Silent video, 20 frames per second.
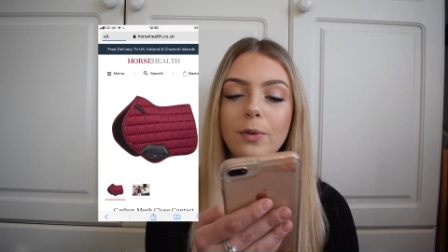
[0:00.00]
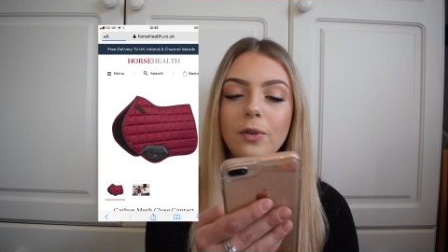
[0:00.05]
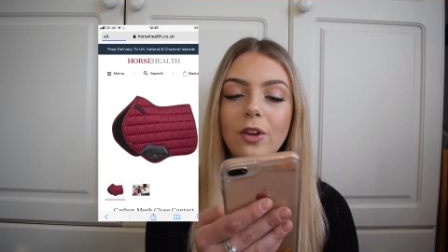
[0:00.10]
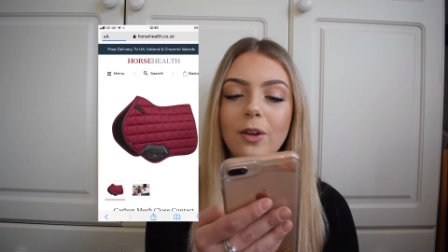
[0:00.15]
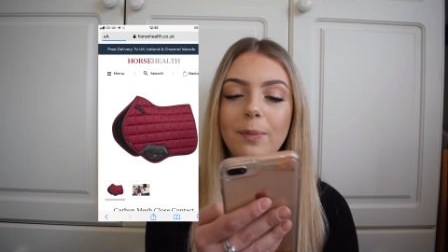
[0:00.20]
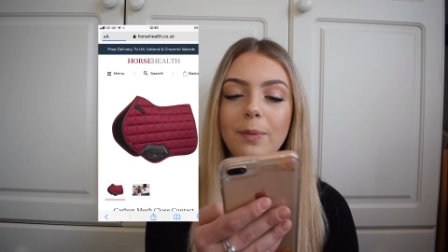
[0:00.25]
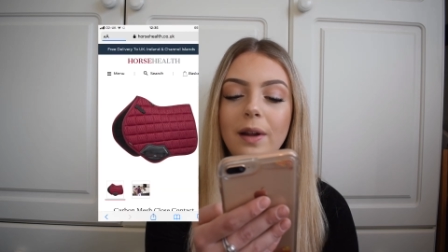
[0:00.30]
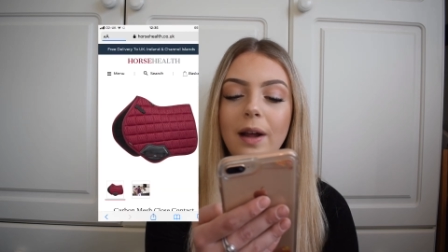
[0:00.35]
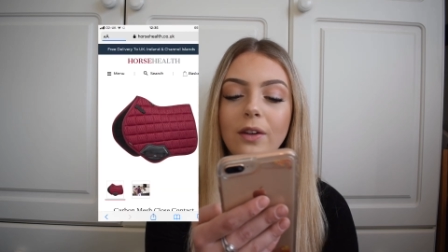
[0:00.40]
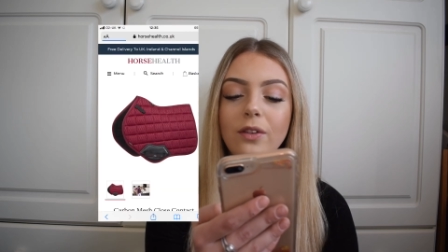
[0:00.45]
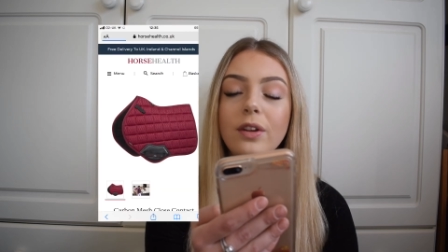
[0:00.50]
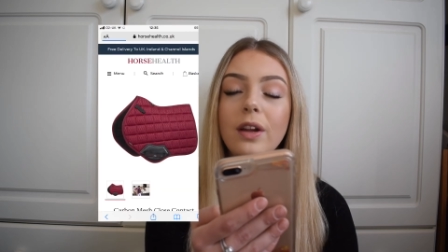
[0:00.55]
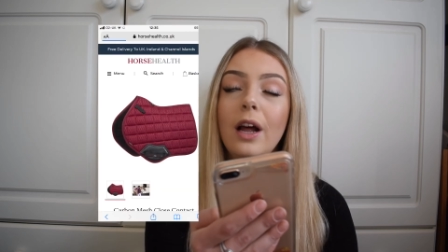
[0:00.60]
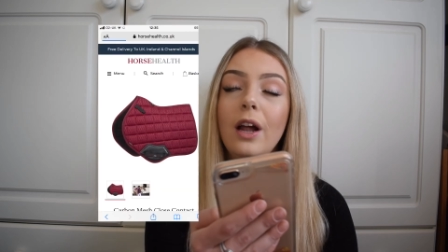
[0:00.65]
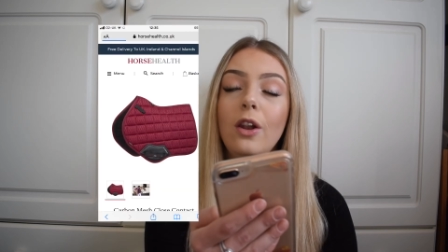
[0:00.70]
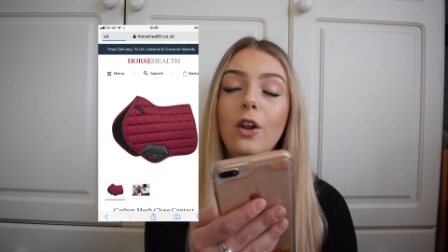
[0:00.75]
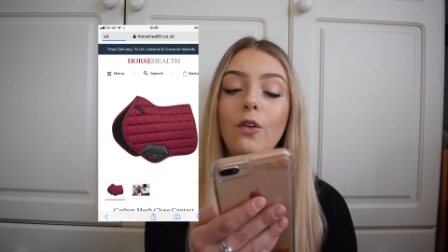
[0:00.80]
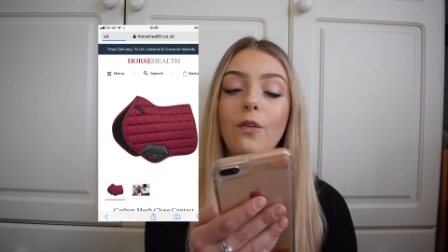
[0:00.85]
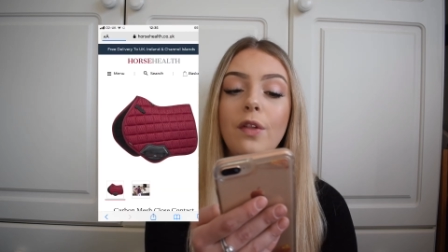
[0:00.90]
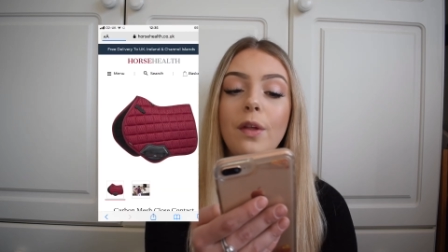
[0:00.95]
super nice because
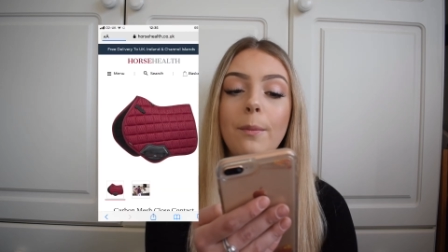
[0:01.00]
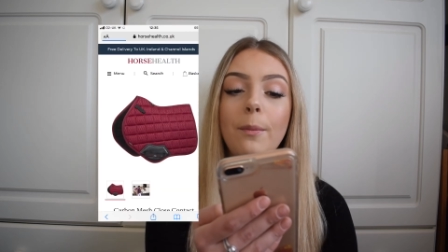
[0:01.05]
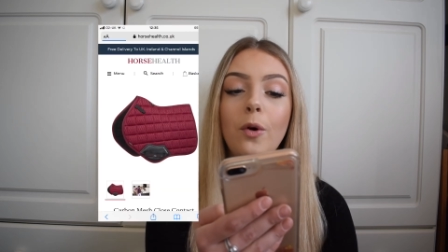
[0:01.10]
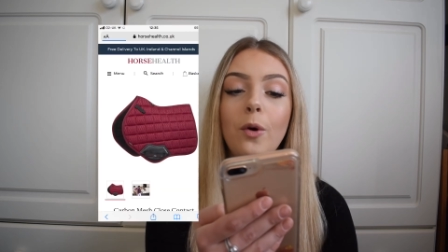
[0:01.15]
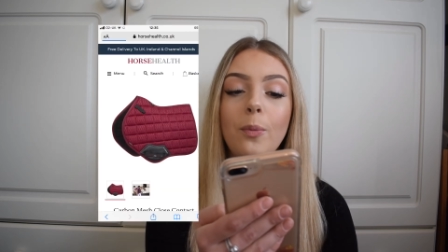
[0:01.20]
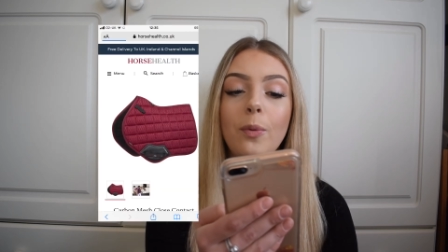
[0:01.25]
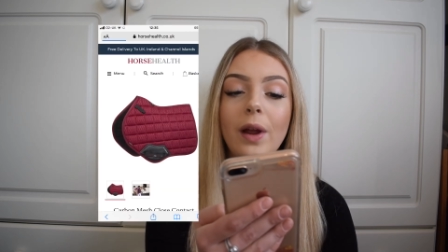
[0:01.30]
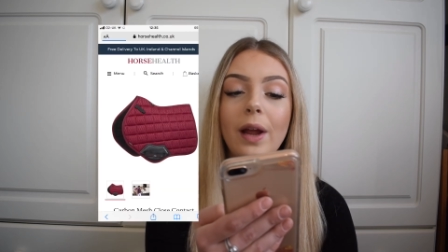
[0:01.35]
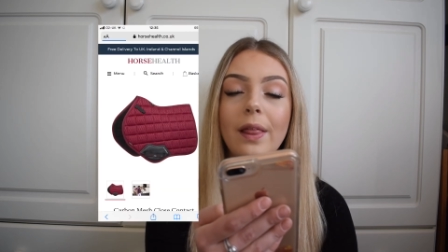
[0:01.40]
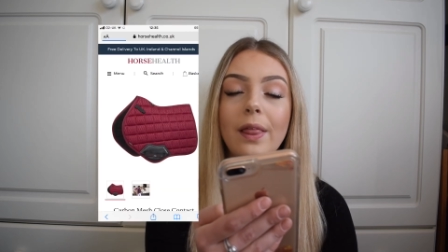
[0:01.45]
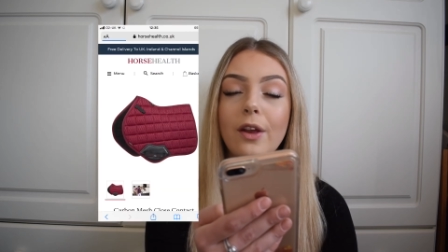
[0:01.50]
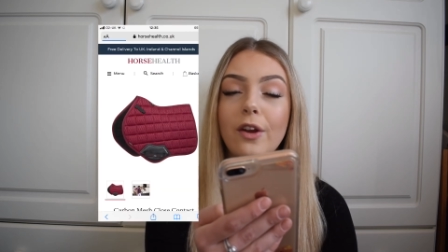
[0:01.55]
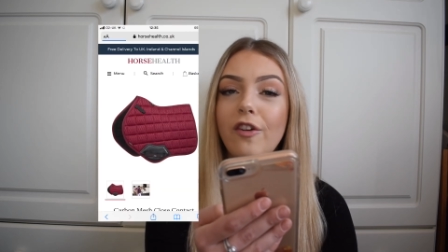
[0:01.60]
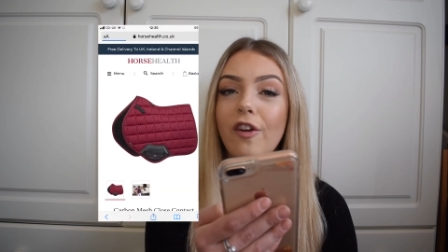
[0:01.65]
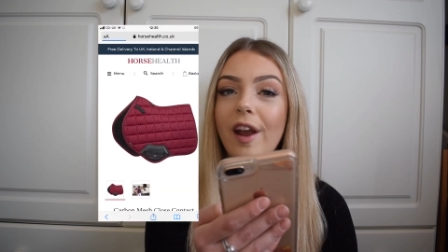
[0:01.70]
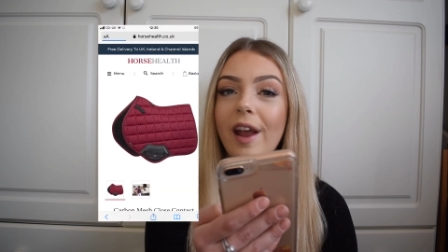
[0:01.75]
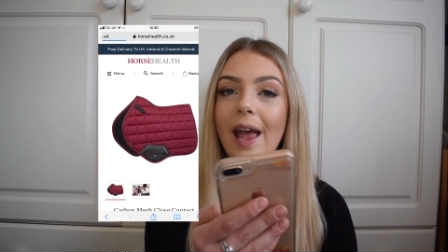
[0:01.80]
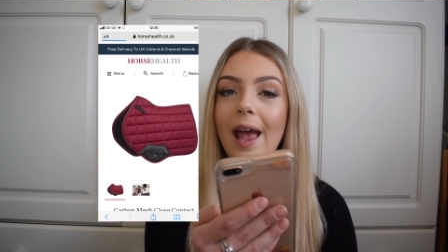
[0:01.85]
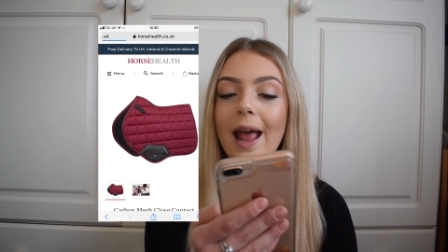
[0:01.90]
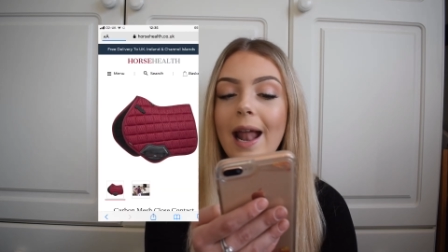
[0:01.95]
I love the mulberry and the
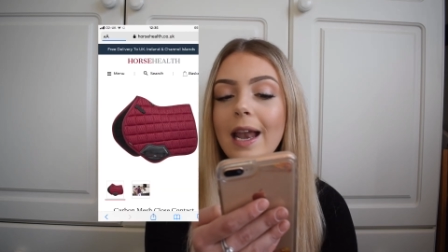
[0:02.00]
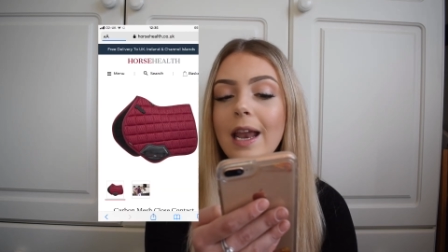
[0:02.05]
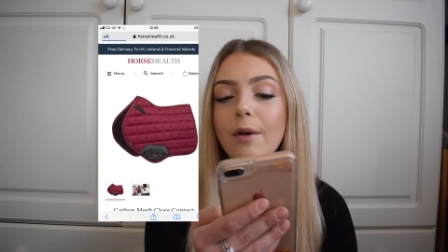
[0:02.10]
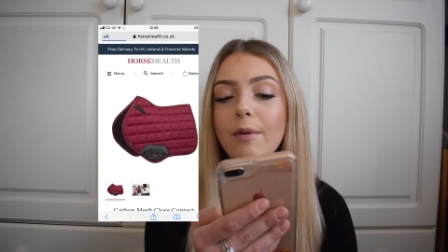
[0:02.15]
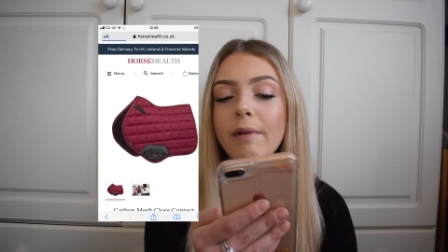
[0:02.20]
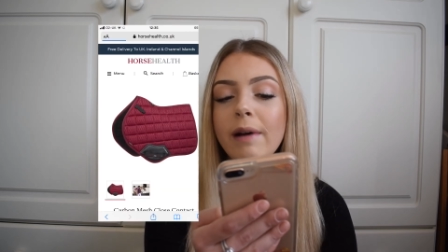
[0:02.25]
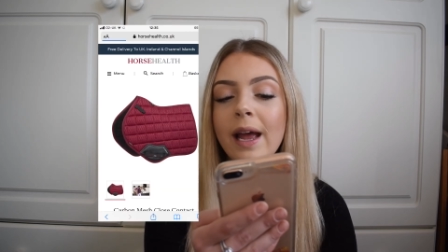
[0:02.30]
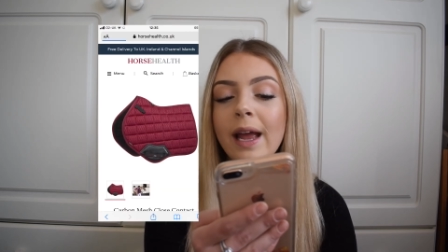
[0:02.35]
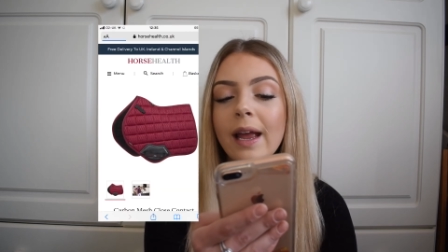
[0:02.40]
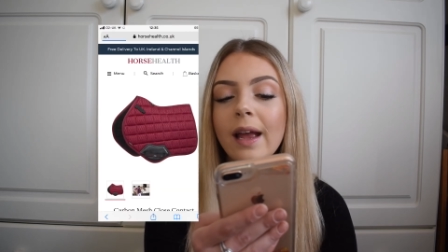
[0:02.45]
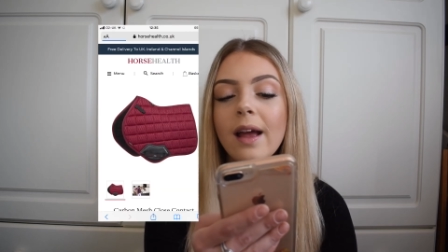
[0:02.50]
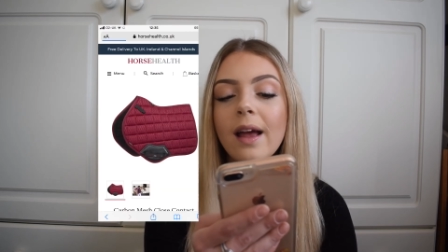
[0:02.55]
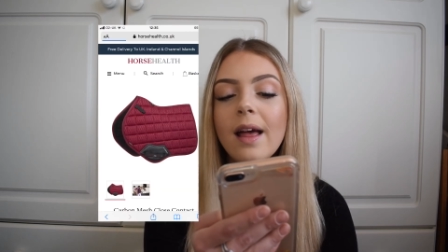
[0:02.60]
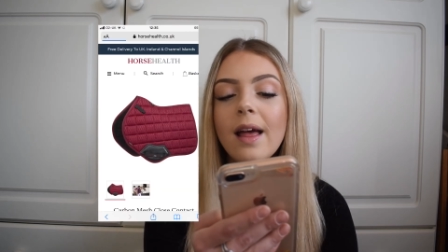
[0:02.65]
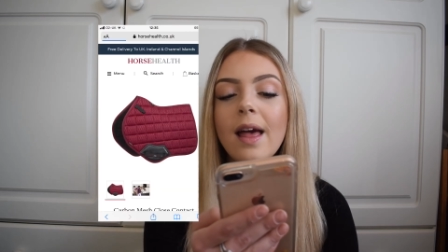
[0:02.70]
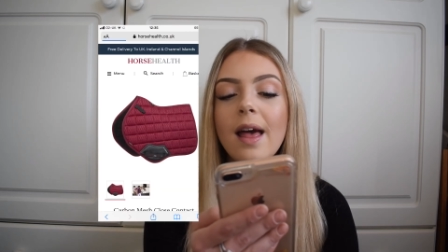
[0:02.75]
grey anyway.